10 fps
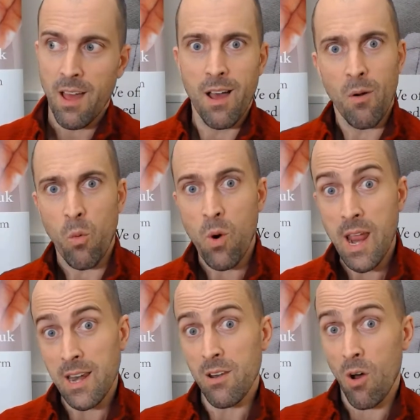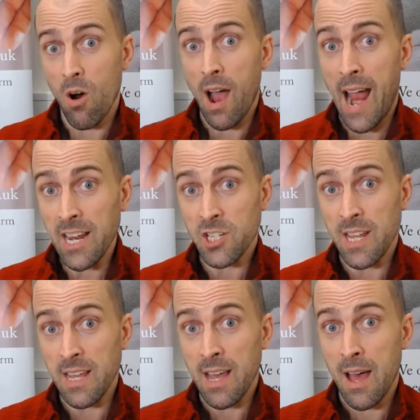we're not
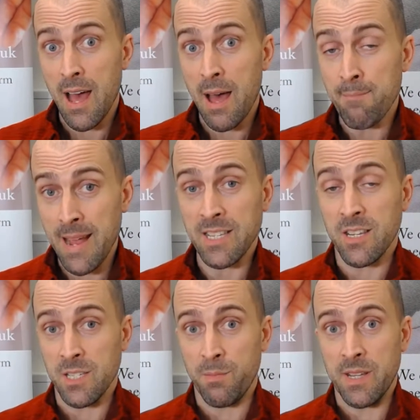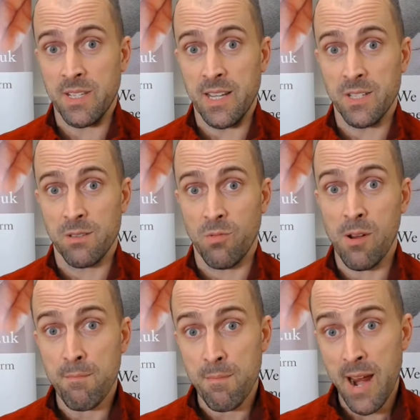actually a maintenance business, we're
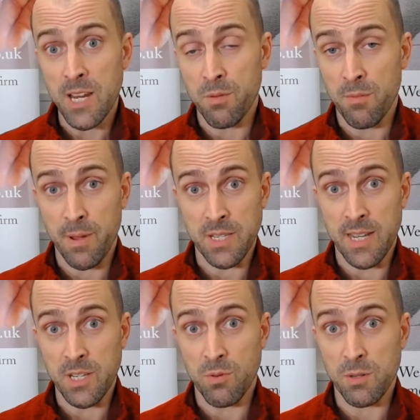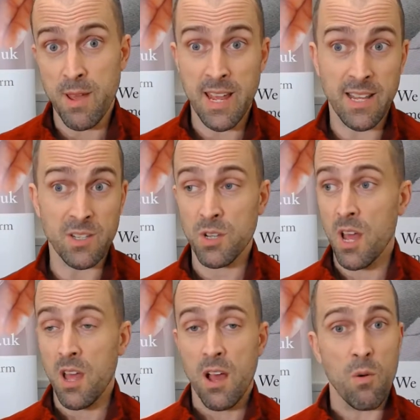a management business, which means
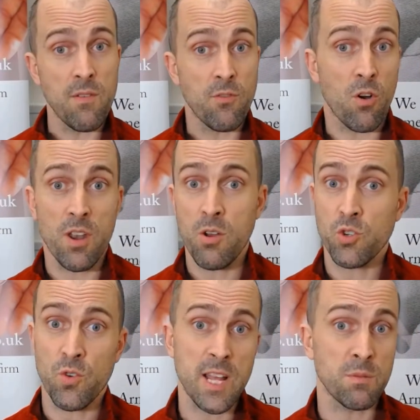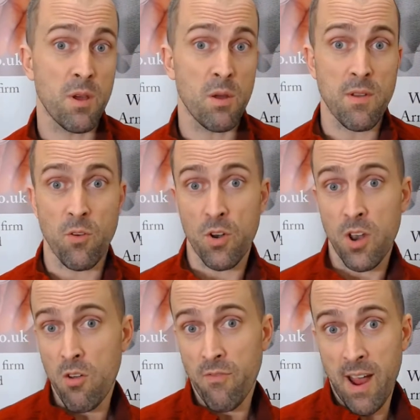we've got no tradesmen, we've got
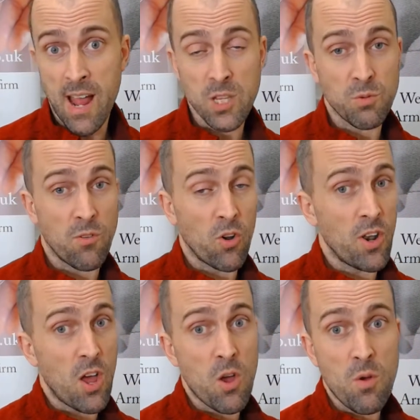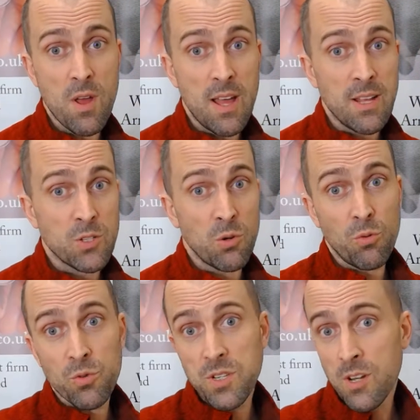no vans, we've got no
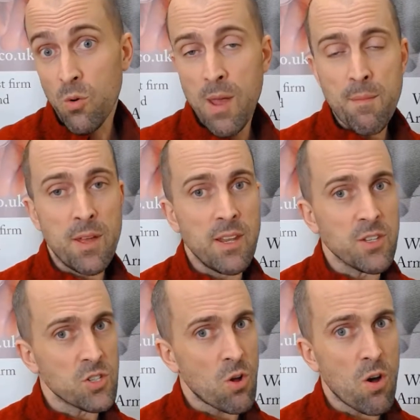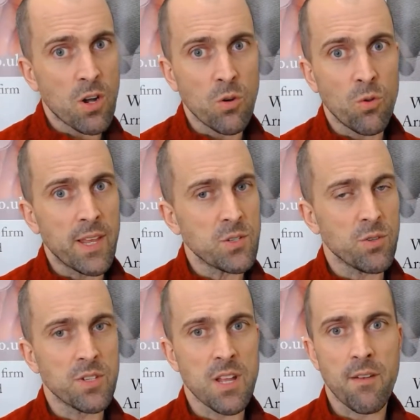tools and equipment and stock and all that
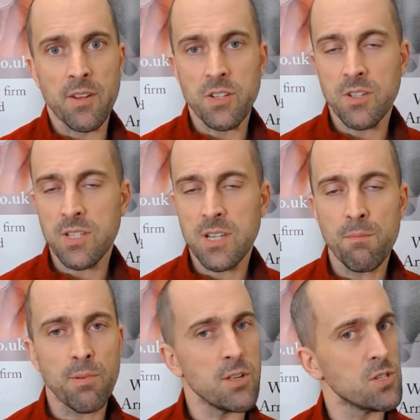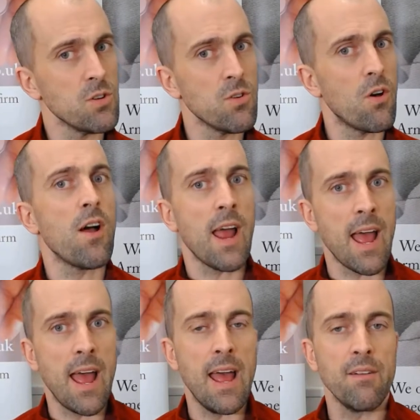sort of stuff. I just simply do not
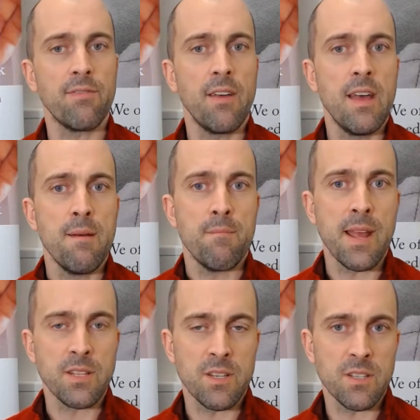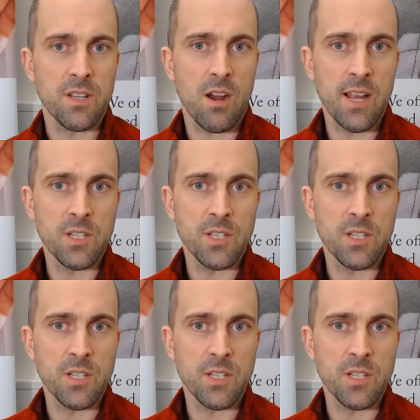have maintenance guys